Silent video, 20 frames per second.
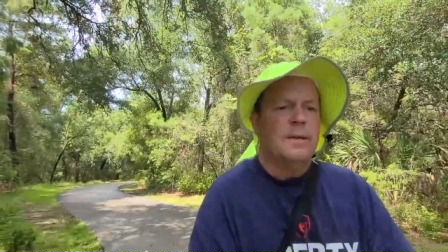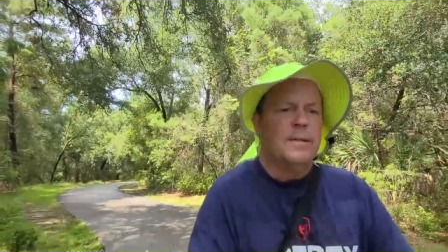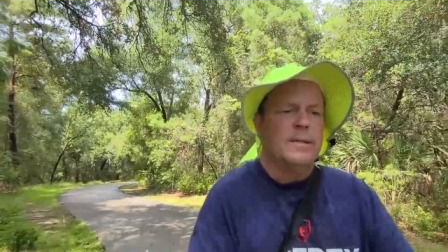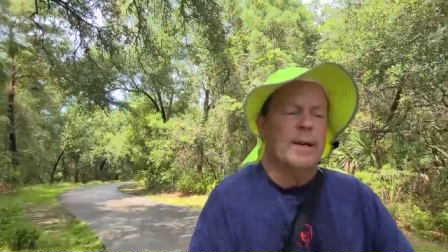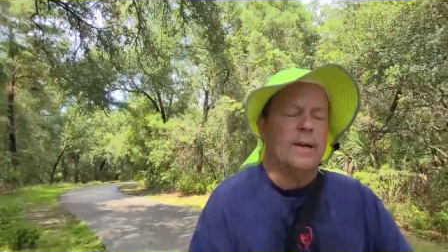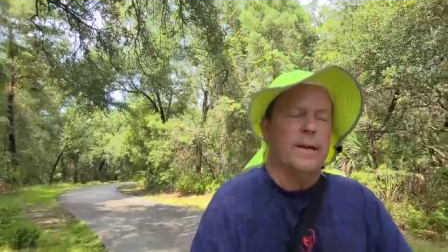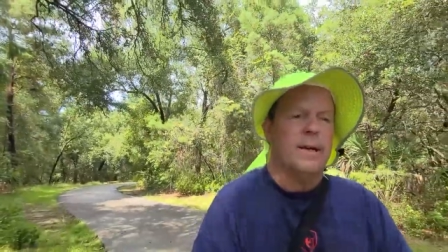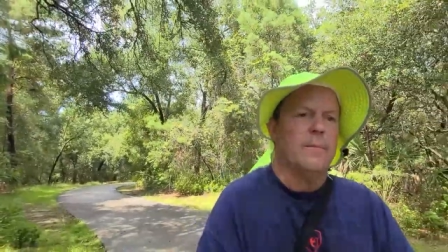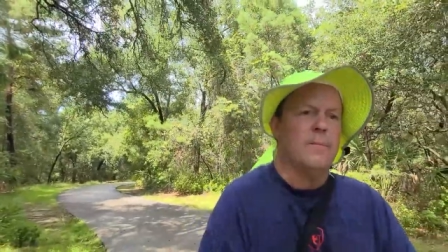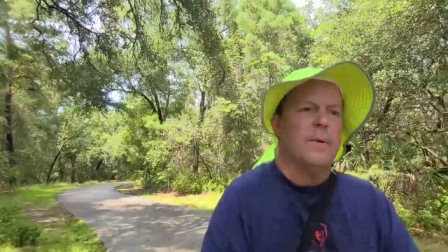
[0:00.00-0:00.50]

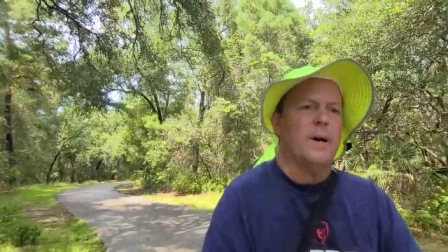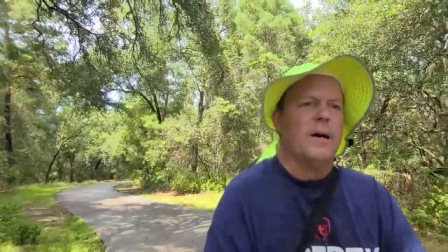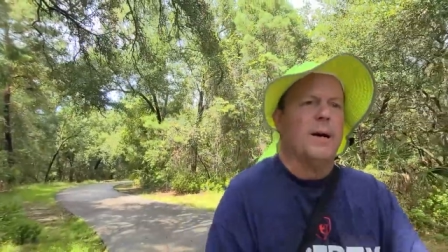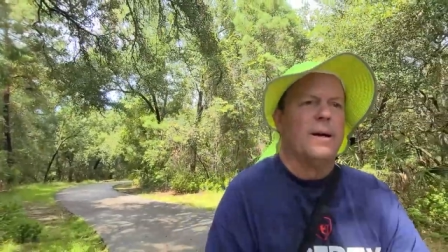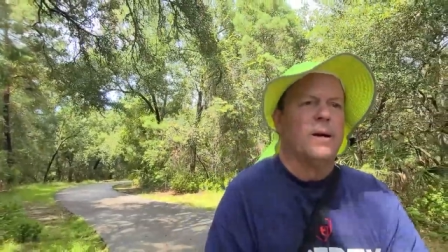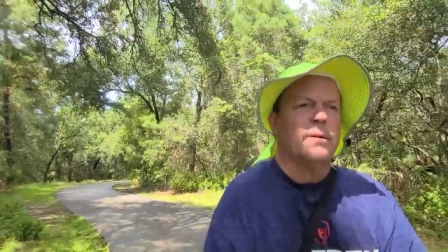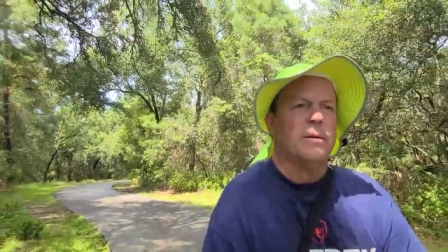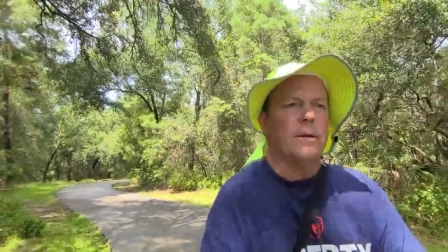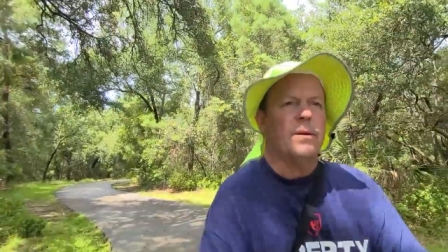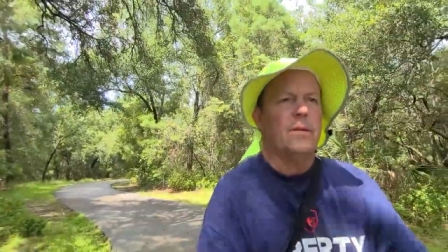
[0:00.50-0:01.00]
take it
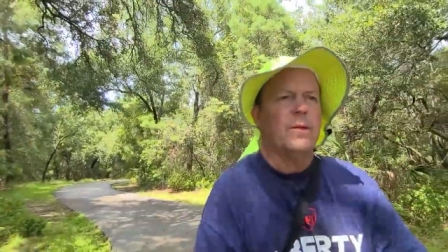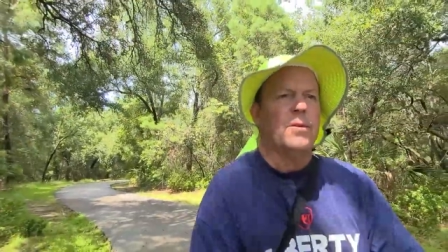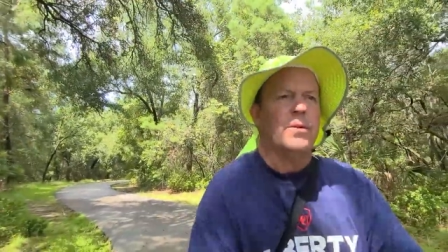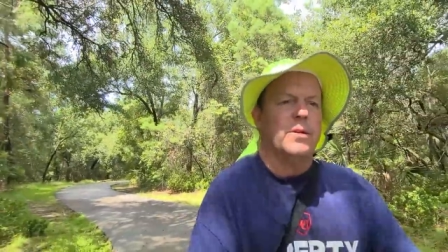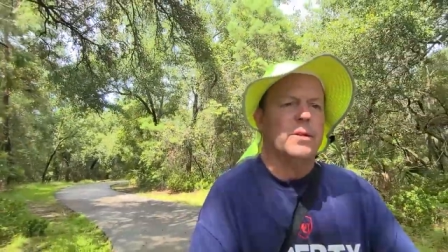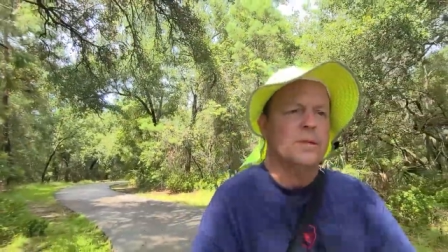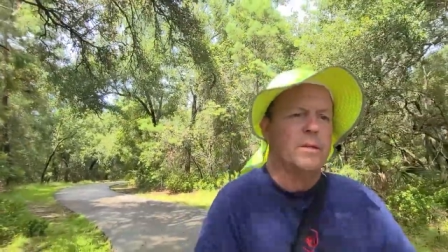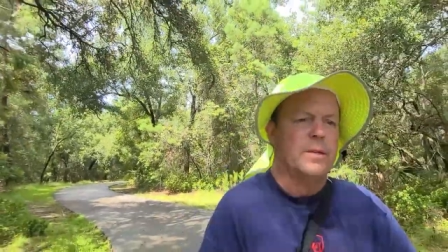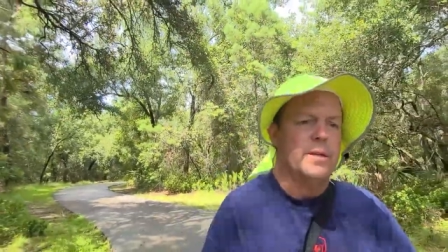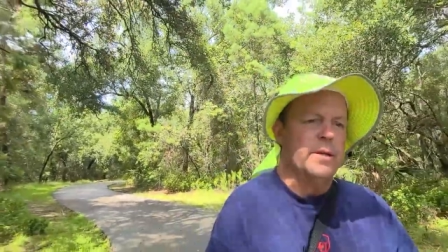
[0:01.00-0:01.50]
back on
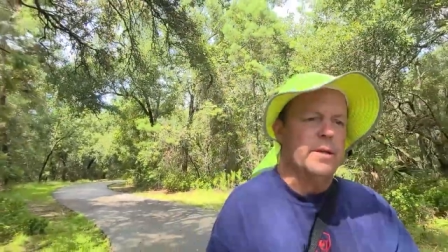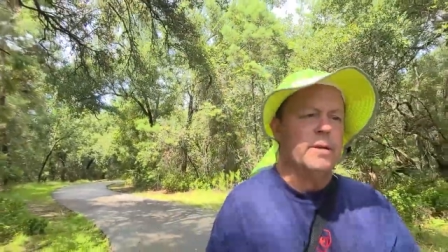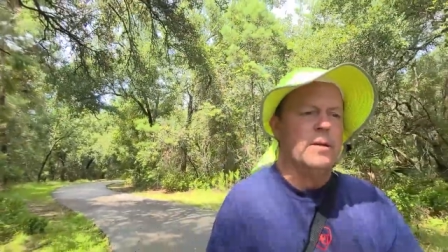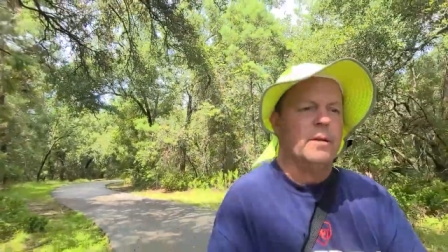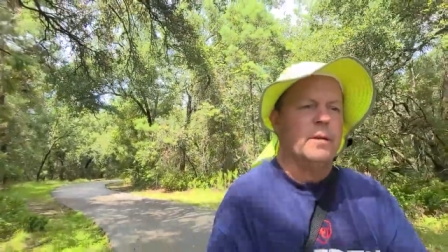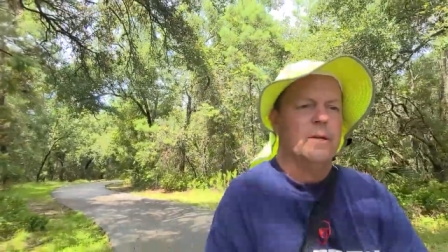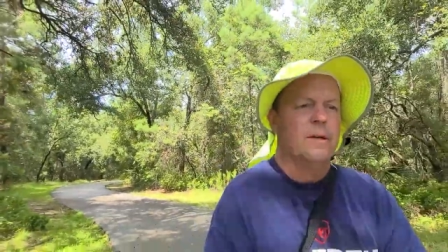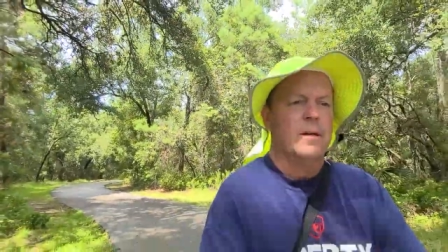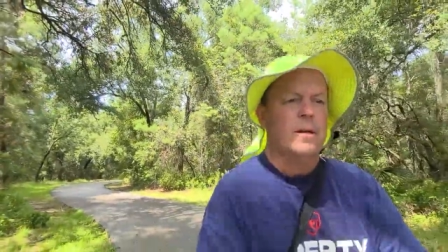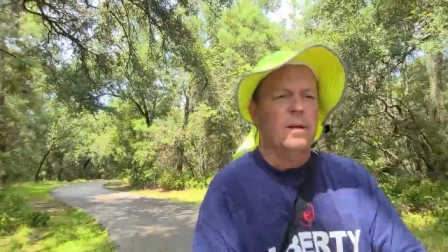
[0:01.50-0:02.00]
Thursday
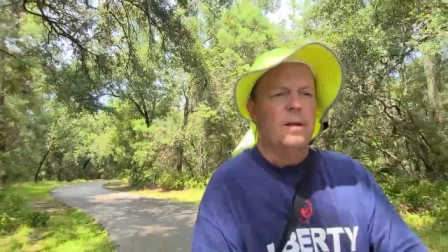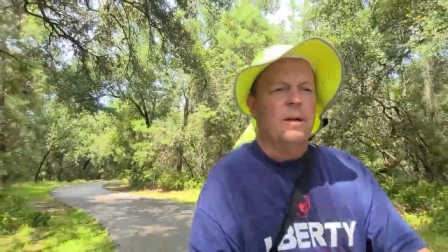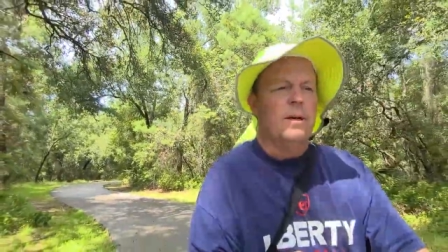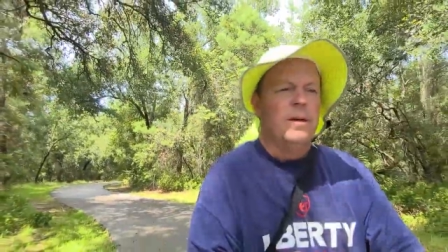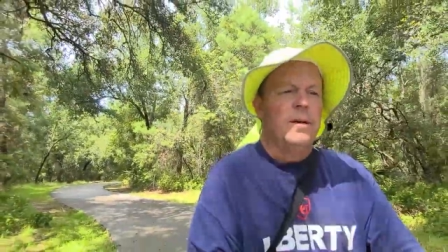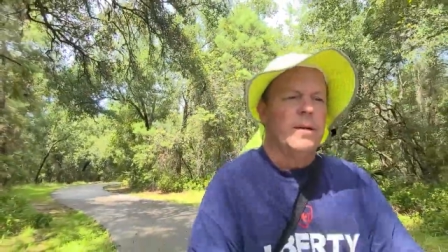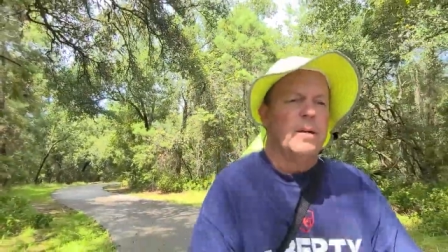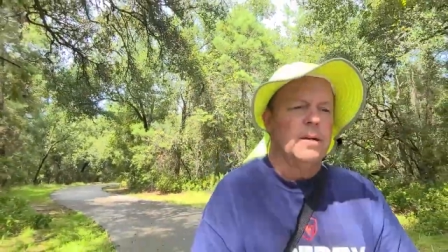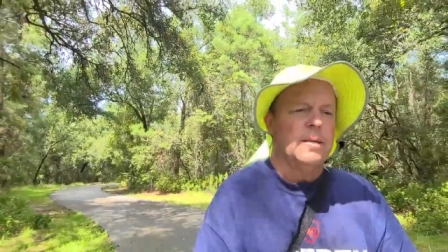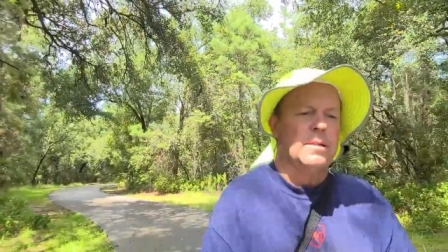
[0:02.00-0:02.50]

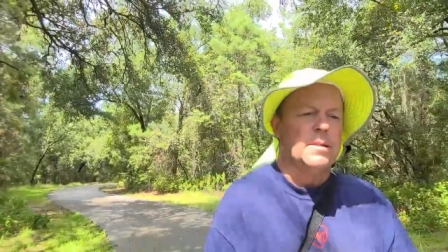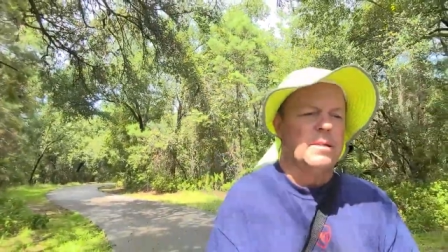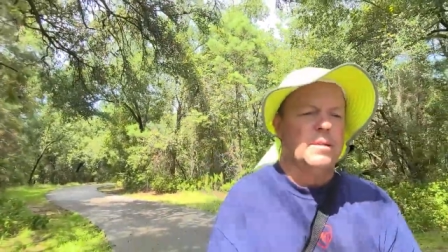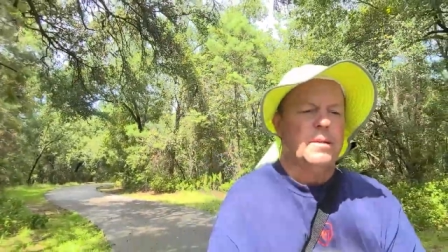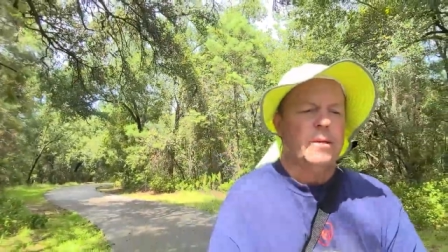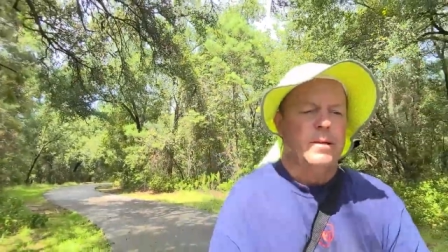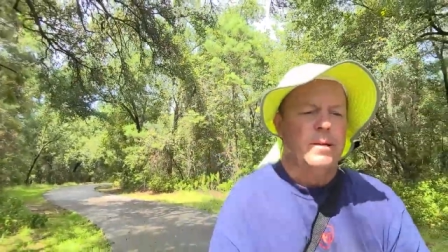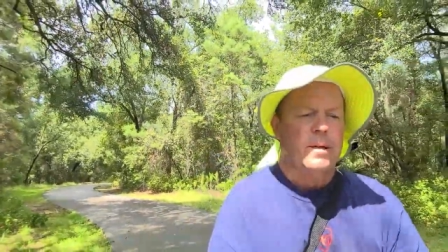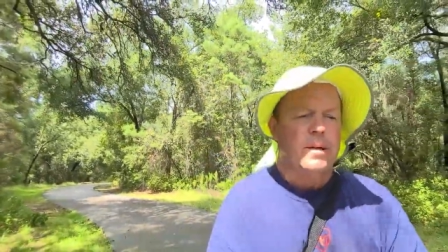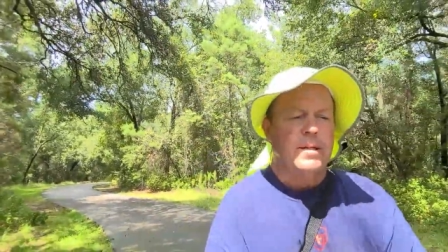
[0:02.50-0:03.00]
because
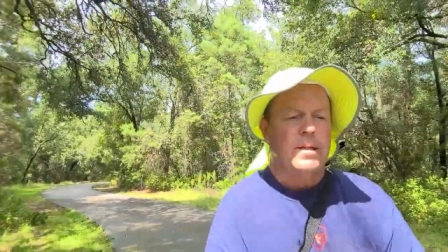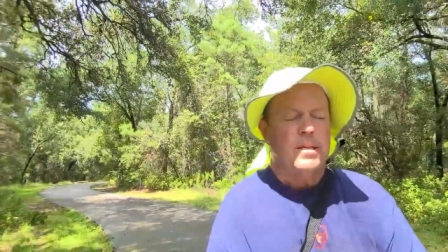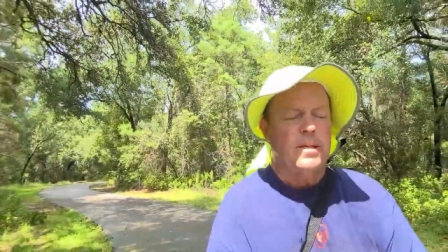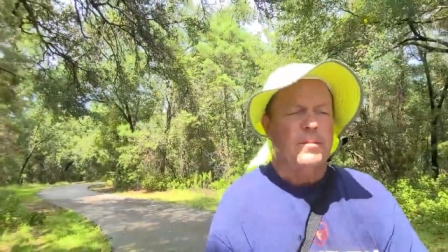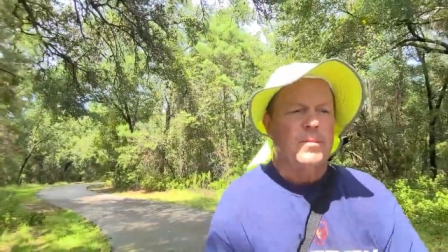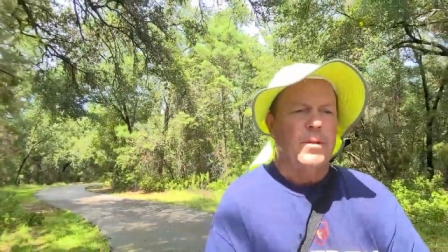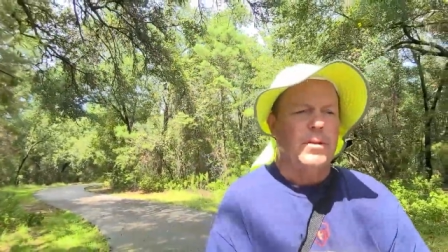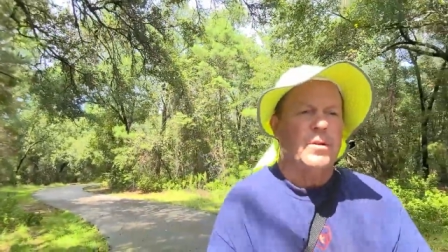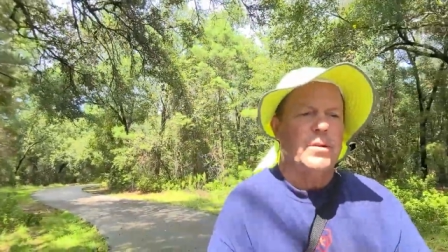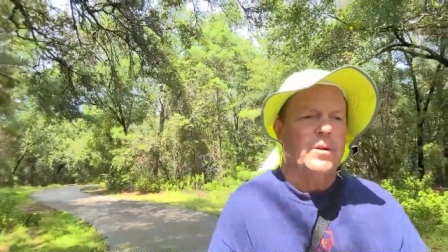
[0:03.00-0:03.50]
the uh,
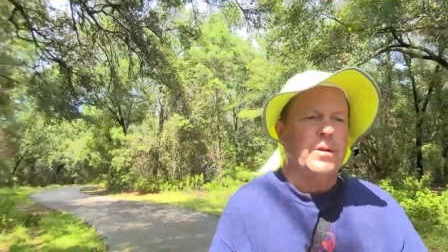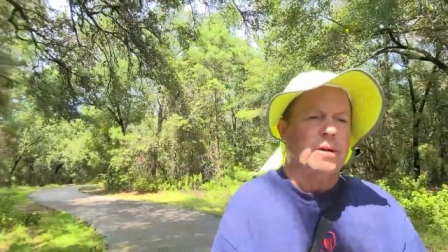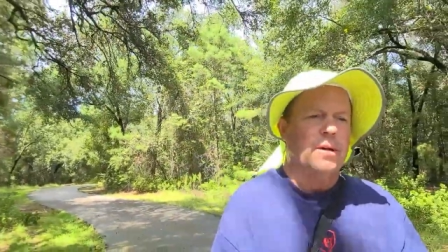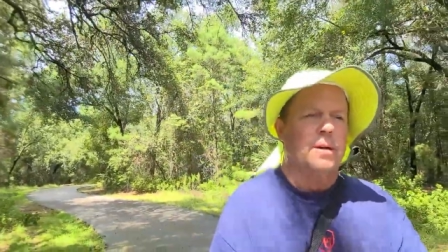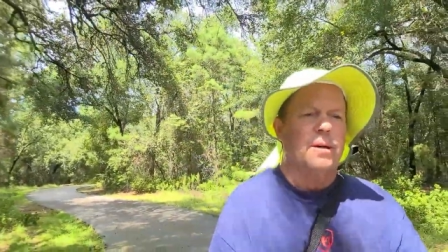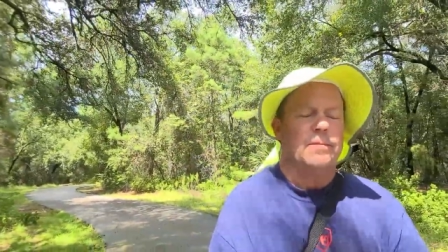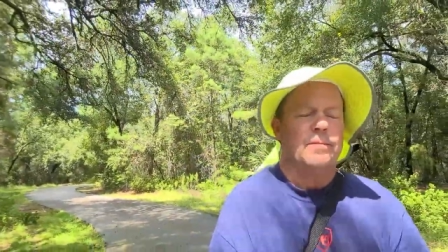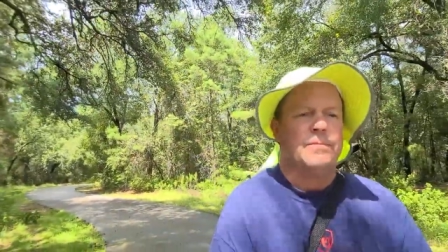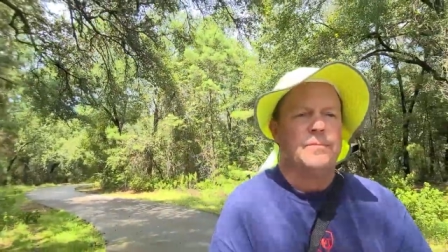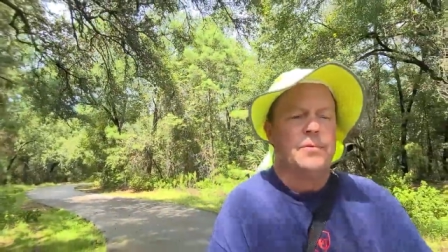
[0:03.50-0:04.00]
some of the
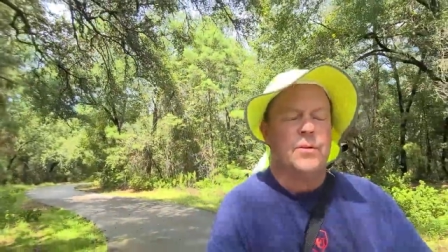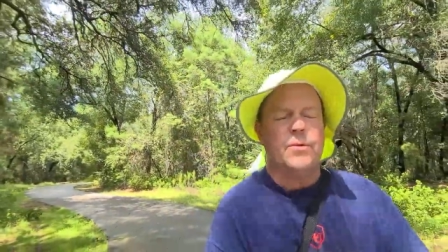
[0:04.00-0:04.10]
um,